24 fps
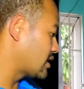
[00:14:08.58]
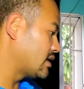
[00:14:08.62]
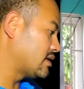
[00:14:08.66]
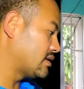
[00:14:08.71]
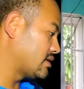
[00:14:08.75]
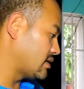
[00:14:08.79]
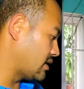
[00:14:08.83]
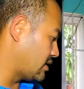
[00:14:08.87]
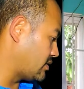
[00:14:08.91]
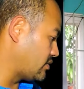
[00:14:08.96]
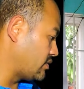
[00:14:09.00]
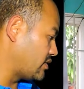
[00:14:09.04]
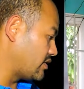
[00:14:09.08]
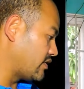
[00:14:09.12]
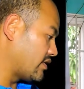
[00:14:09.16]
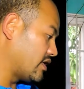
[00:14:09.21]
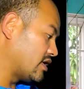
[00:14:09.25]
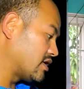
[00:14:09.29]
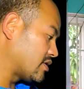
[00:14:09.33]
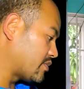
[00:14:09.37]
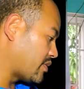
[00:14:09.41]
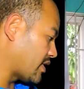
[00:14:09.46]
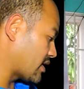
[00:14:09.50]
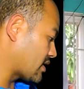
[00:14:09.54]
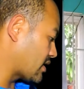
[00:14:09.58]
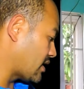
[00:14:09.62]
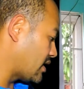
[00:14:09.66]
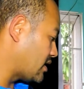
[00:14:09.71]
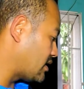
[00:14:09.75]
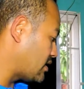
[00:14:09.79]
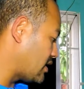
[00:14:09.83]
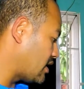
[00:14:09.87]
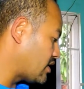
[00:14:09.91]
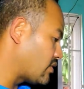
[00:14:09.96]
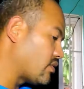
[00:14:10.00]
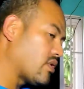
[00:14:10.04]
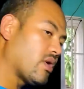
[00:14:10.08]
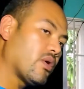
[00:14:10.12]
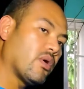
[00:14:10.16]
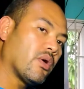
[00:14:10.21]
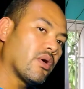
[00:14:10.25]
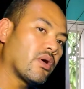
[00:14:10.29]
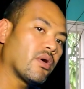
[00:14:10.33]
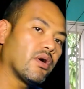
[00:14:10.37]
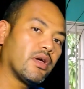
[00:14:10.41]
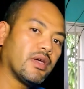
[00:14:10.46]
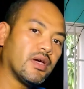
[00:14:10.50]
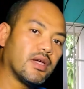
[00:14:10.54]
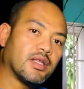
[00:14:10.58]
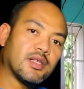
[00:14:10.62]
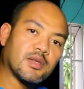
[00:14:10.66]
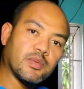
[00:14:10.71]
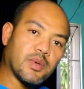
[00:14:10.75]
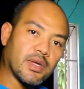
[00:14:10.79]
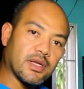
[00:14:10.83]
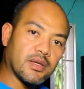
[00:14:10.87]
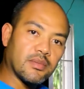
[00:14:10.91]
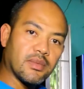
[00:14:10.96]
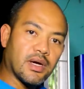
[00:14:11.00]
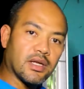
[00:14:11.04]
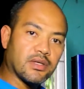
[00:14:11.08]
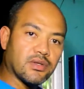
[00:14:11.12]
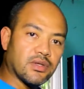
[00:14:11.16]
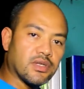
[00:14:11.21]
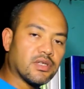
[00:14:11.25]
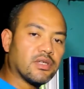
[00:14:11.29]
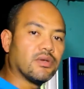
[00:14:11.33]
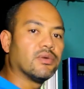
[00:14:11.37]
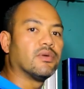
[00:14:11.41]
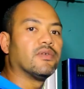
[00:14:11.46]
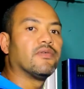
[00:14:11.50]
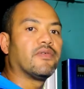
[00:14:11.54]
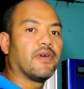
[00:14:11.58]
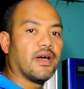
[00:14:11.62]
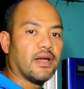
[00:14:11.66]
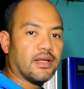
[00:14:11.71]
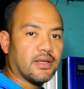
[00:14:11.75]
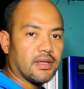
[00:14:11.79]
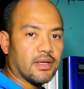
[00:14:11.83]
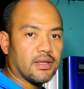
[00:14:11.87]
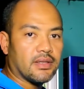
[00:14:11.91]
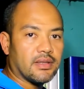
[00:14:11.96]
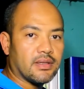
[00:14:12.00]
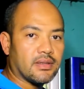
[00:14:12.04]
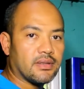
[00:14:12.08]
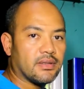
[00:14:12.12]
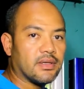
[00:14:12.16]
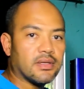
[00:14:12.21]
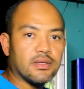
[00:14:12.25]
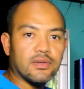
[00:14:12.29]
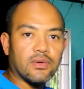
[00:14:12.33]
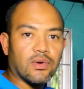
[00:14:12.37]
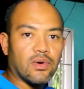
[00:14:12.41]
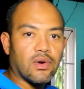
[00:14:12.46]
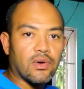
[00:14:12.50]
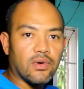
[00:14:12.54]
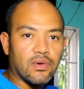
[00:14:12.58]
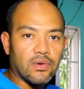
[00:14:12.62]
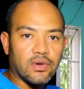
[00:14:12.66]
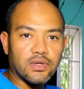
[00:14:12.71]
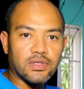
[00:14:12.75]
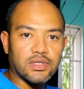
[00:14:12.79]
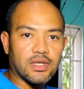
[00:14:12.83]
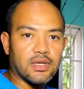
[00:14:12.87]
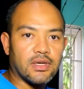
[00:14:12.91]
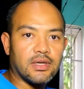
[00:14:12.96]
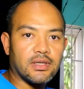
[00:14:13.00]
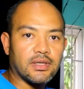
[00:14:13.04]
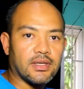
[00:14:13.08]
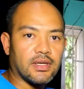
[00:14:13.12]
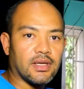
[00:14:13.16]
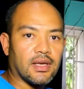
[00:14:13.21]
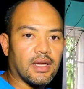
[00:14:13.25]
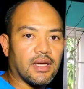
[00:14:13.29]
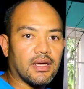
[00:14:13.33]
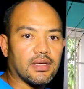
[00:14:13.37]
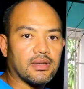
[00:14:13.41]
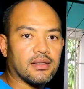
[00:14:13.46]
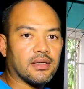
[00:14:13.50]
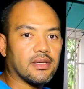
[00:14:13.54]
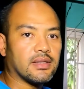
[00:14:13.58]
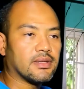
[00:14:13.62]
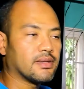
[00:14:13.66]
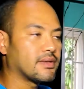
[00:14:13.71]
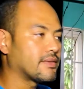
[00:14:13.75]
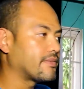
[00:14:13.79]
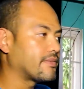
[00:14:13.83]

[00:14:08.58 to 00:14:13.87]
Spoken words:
can inspect anywhere you go, you inspect the batteries, you would find that. There's no corrosion or anything like that.